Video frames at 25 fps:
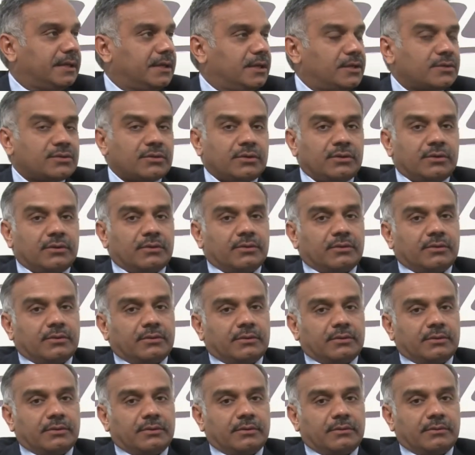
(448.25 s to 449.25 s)
So
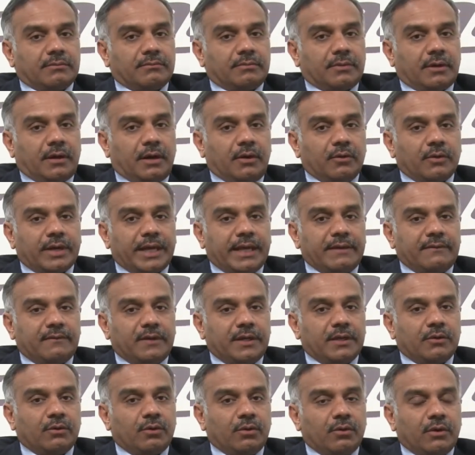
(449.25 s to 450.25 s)
how can we
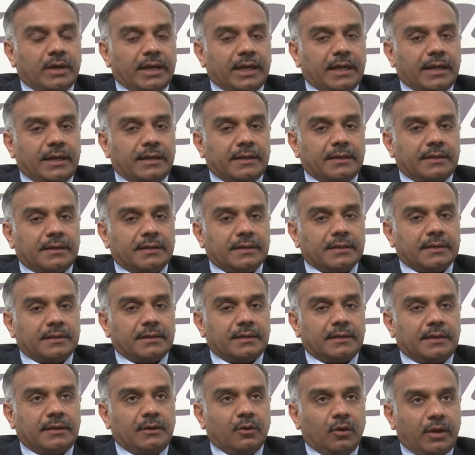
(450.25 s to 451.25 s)
go and
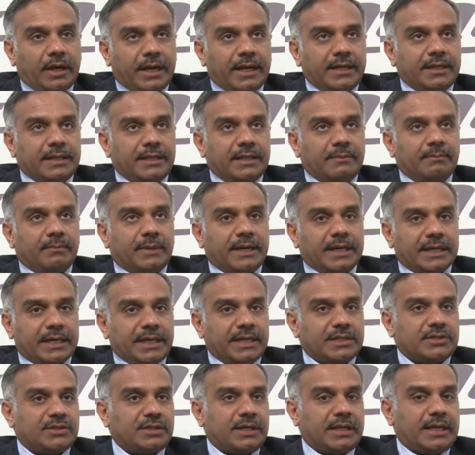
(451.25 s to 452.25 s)
look at the
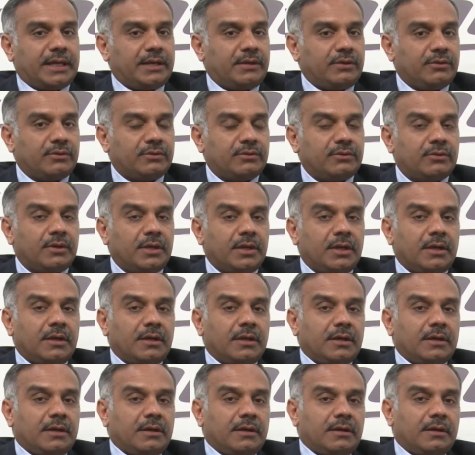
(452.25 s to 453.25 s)
market scenario
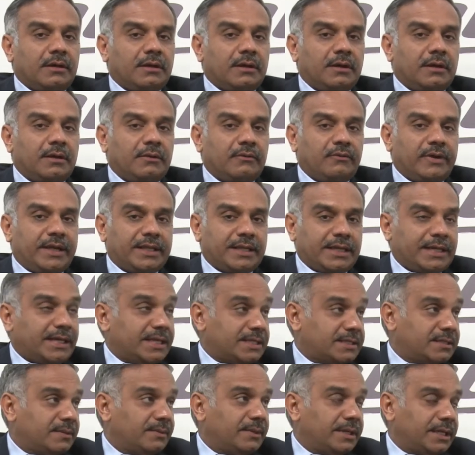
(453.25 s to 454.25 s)
where the
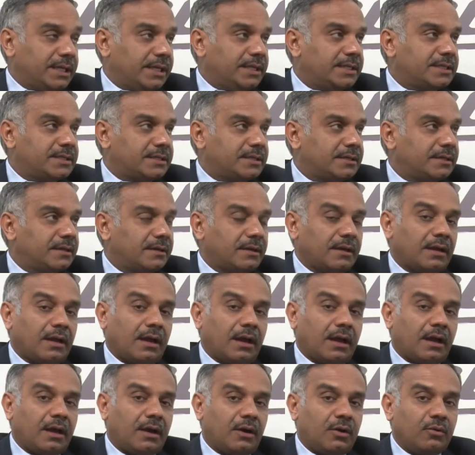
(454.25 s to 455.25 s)
customer is,
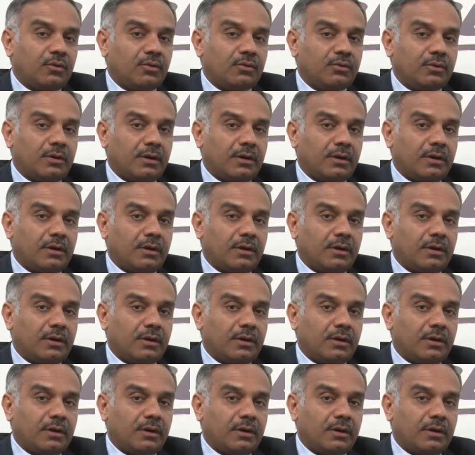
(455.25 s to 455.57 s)
how